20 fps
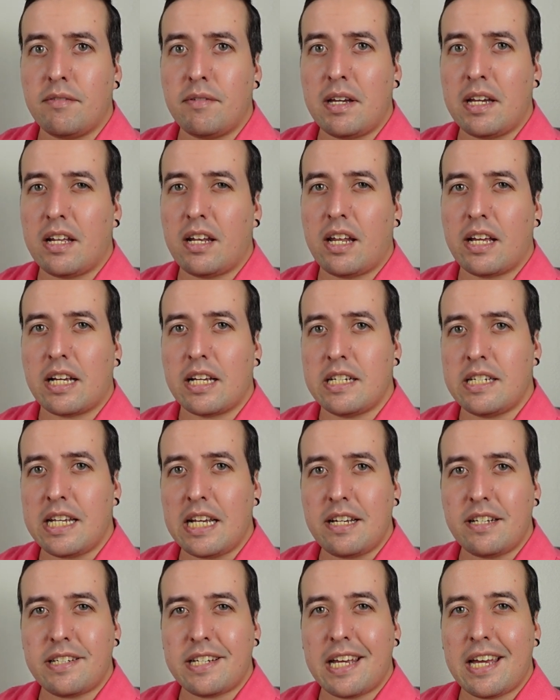It had like a
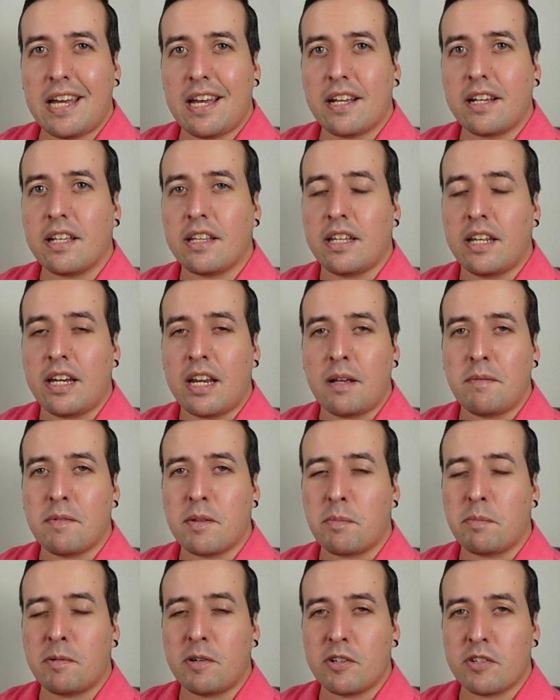date tag and the name of the
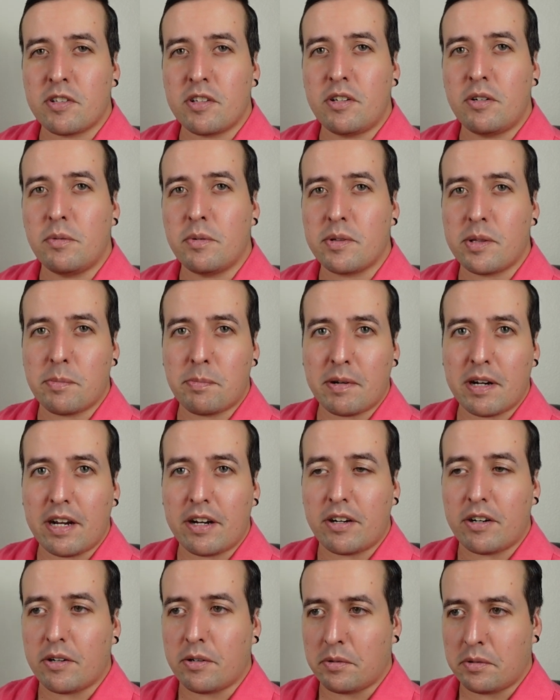person who was the
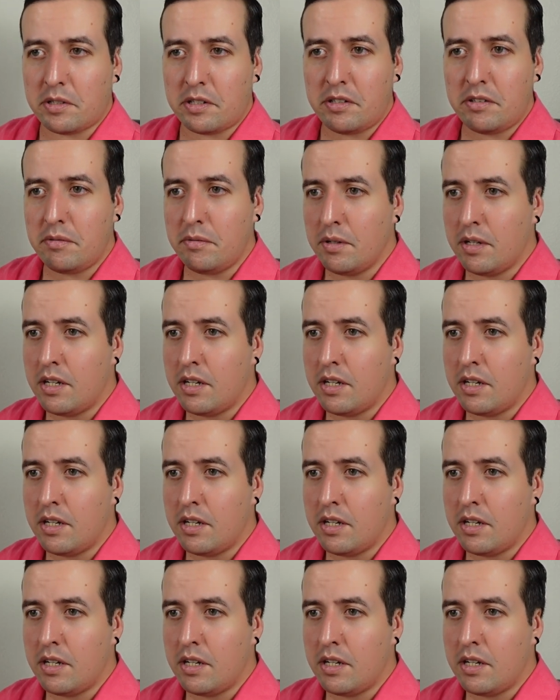prior owner.